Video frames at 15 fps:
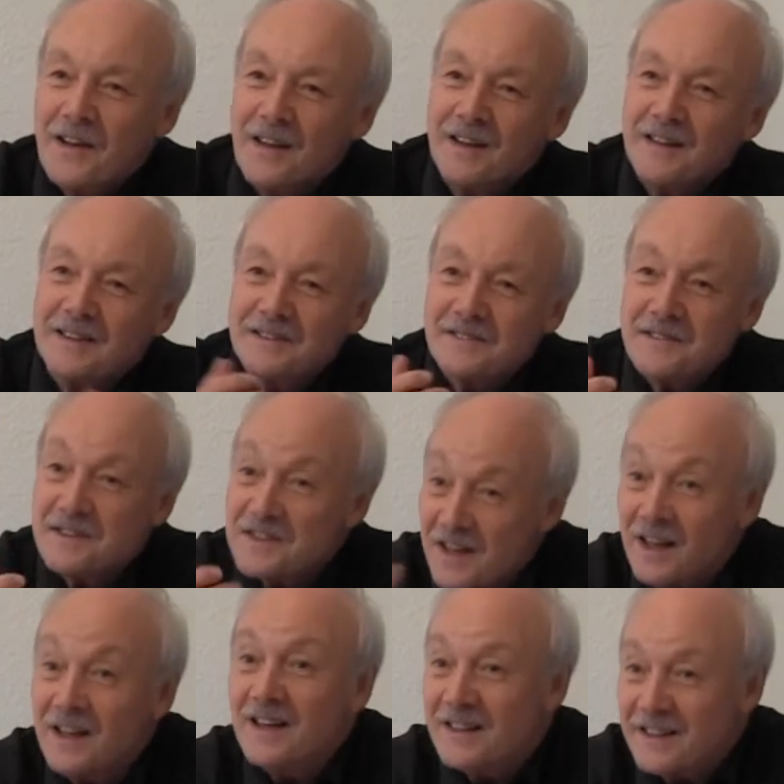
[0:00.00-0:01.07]
uh,
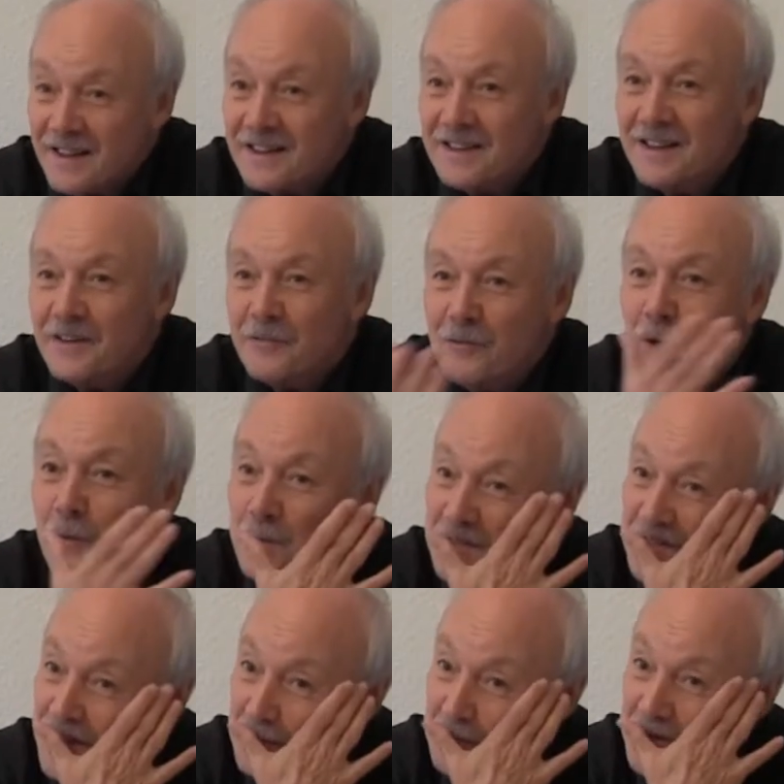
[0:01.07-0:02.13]
result that they
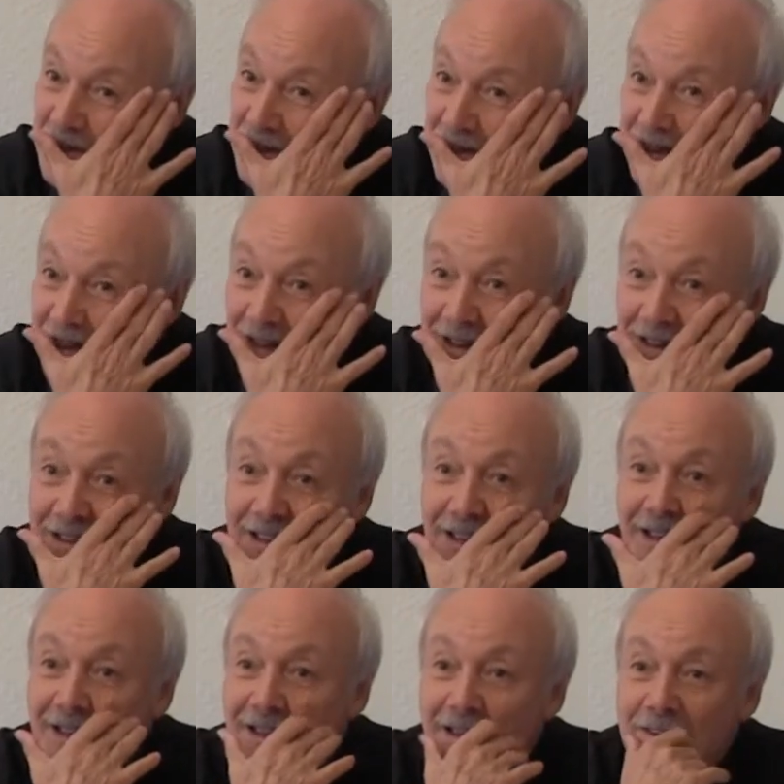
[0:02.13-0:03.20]
found something in,
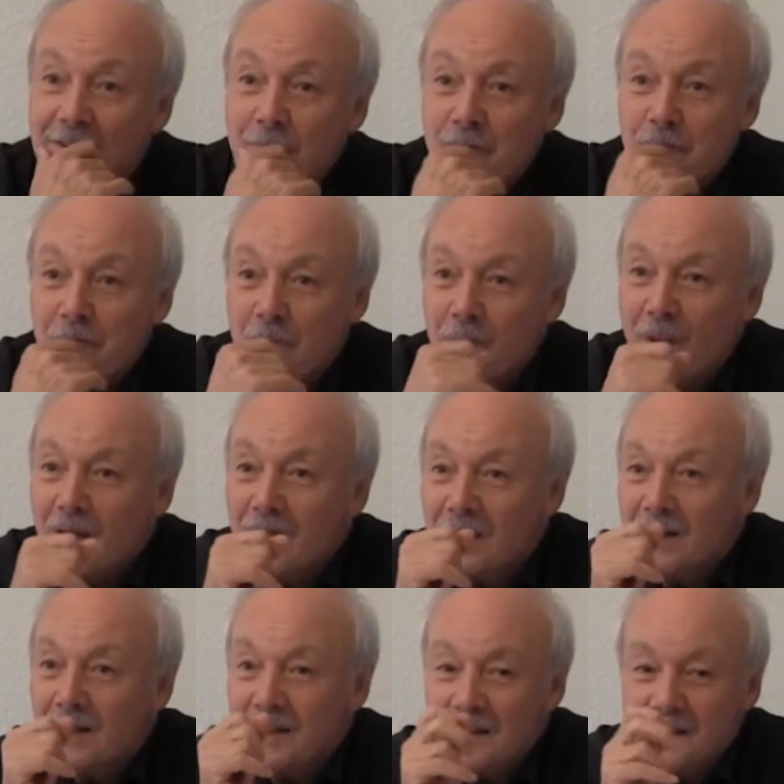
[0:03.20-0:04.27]
uh,
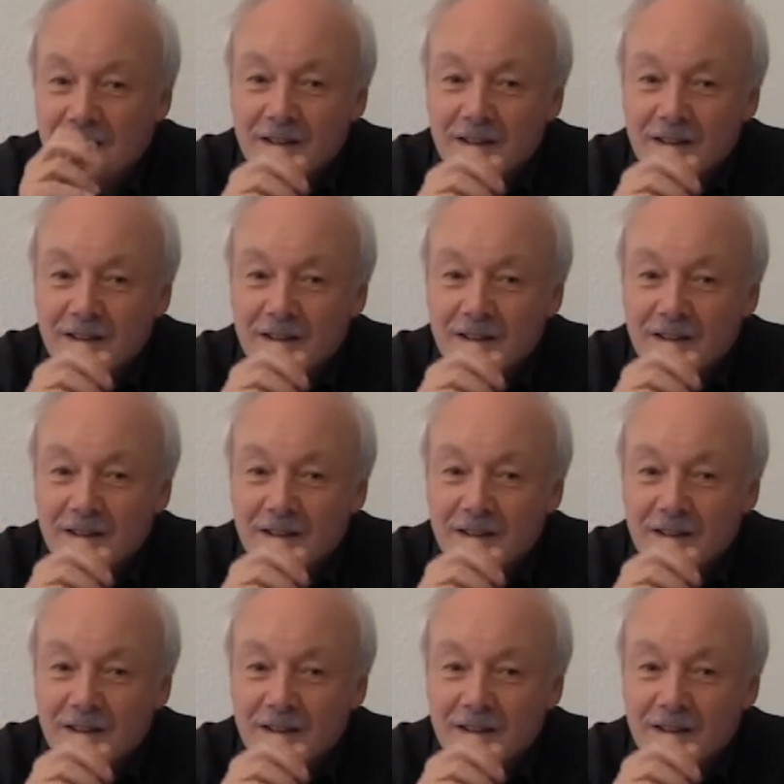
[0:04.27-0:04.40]
in